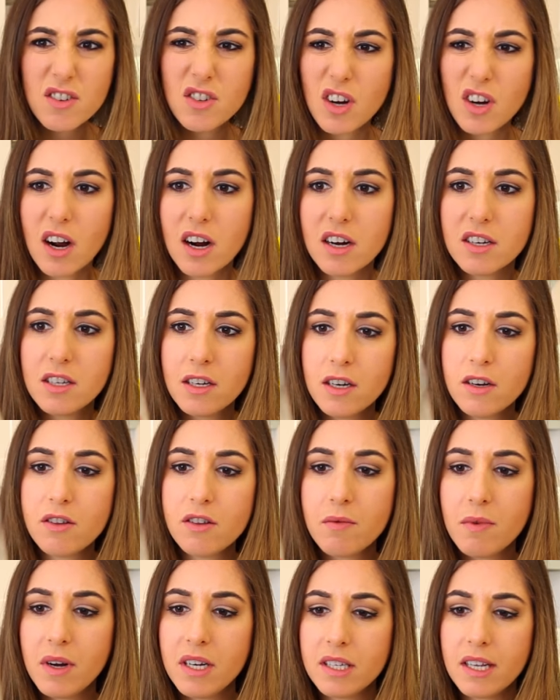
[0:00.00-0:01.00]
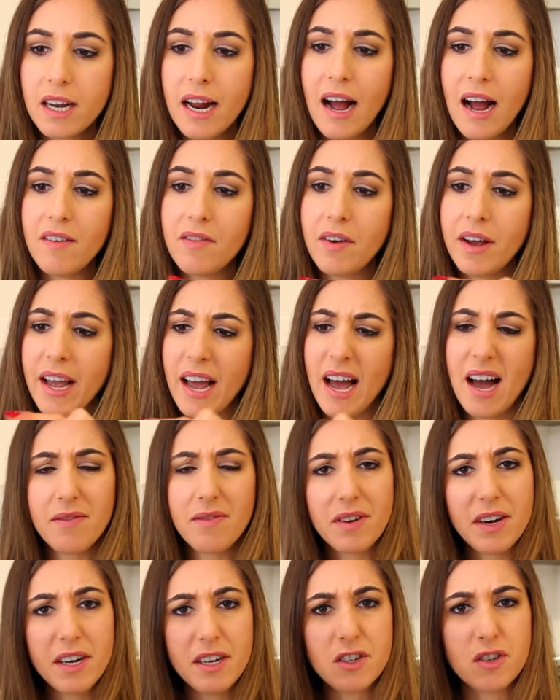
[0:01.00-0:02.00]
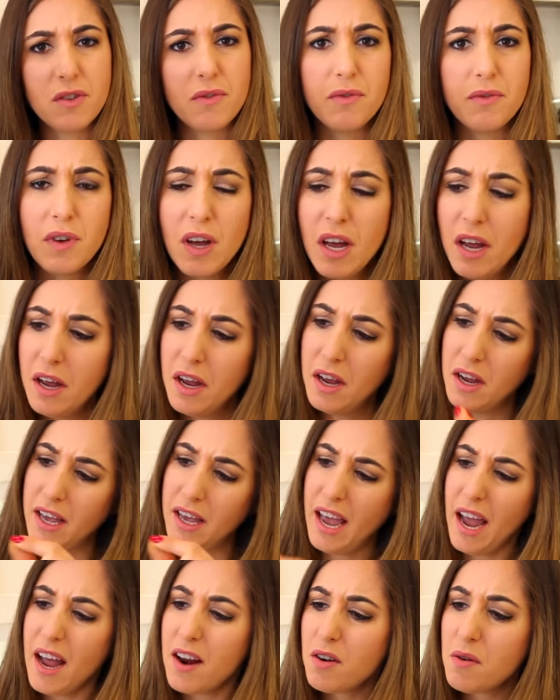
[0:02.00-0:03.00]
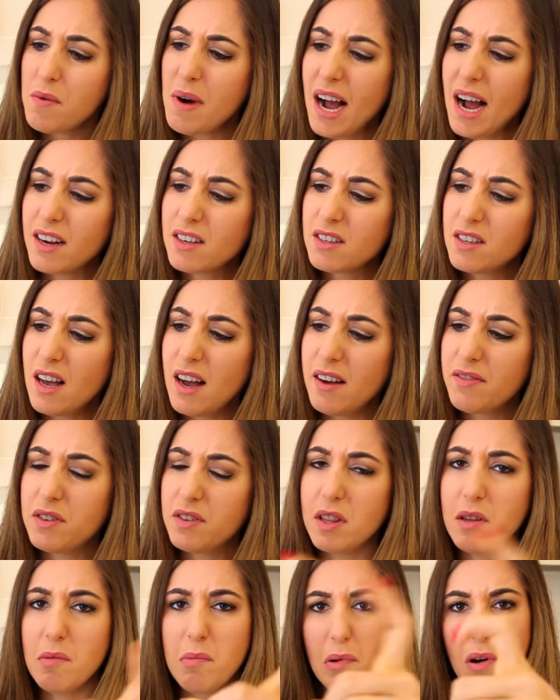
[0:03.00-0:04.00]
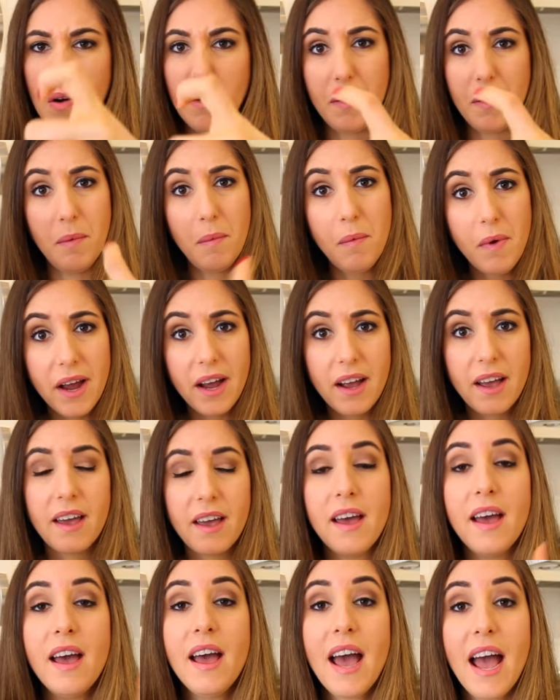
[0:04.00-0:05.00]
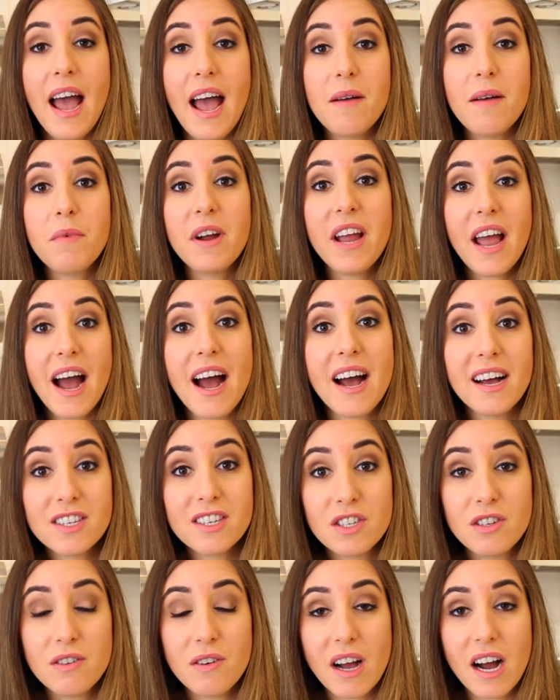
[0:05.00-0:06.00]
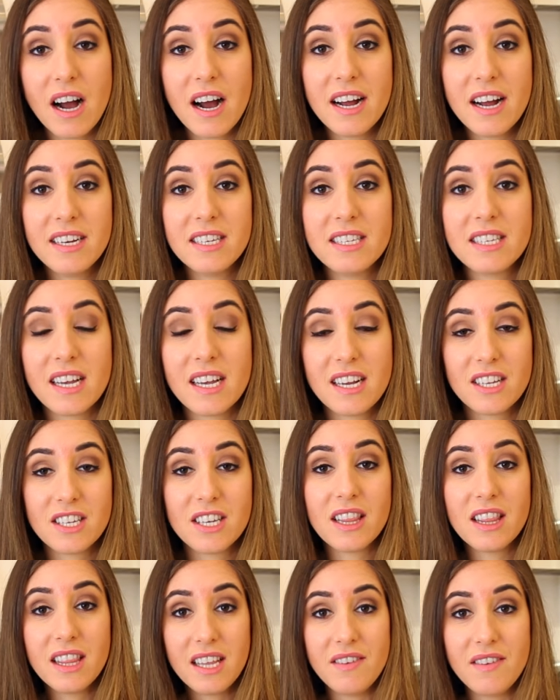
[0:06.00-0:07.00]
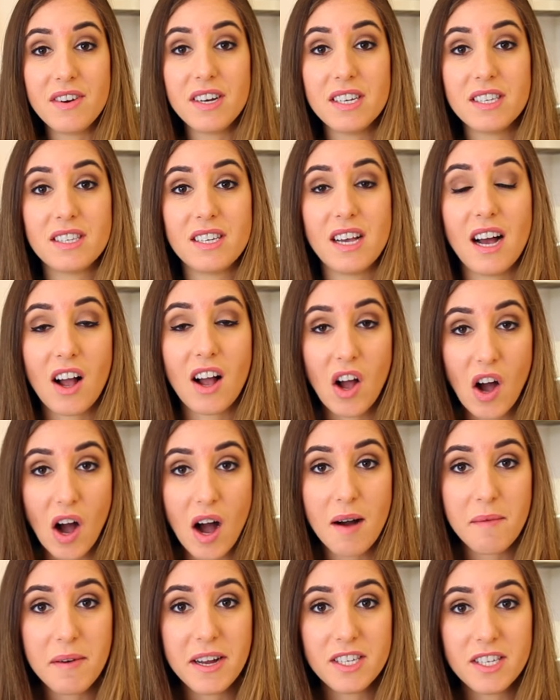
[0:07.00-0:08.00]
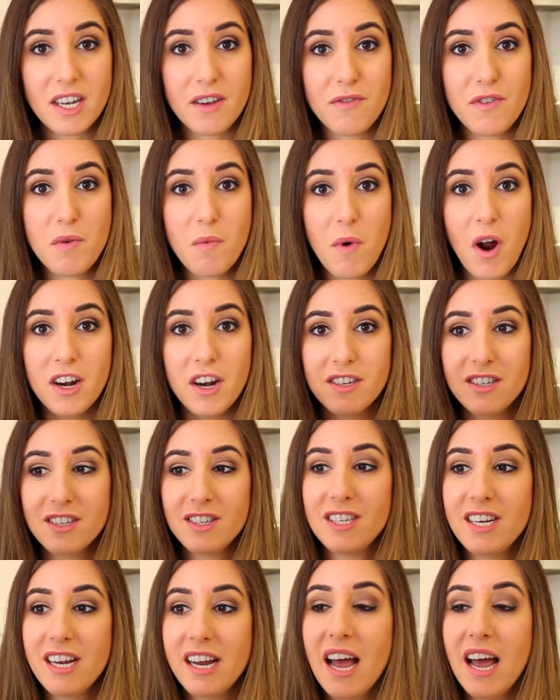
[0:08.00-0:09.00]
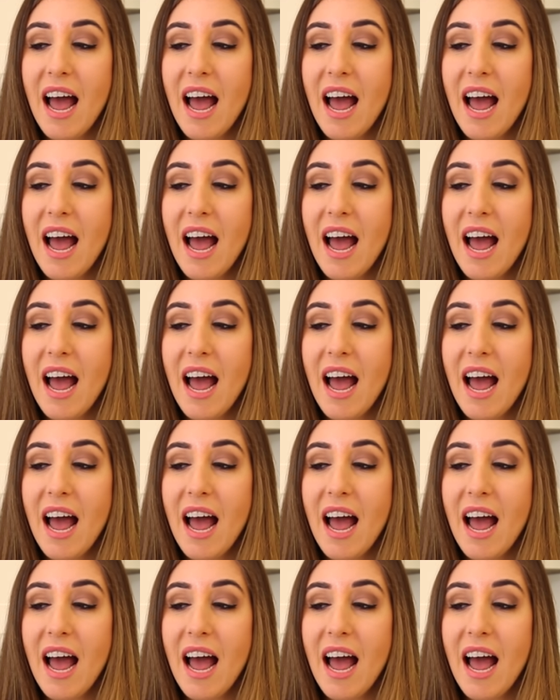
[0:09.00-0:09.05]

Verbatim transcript: jars. You know, the ones that have like half an inch of candle wax left and the broken wick. And we asked you guys to leave us a comment if you wanted to see